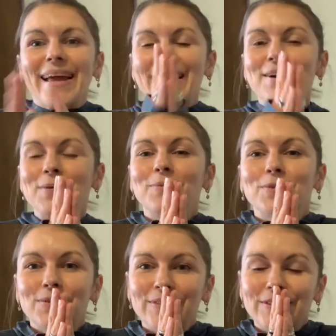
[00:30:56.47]
I hope
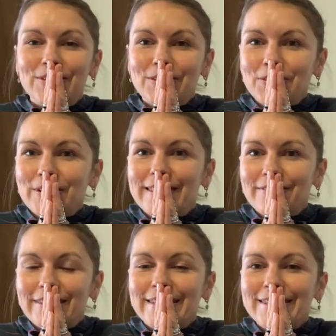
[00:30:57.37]
you enjoyed the
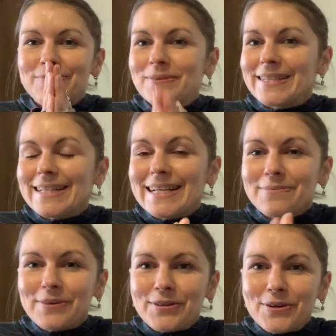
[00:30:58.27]
video. Please
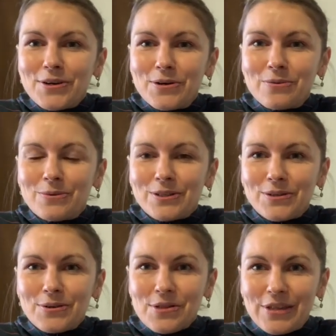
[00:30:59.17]
let me know
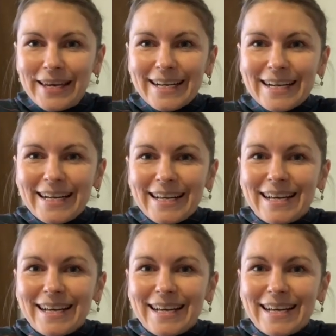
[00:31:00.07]
what you think.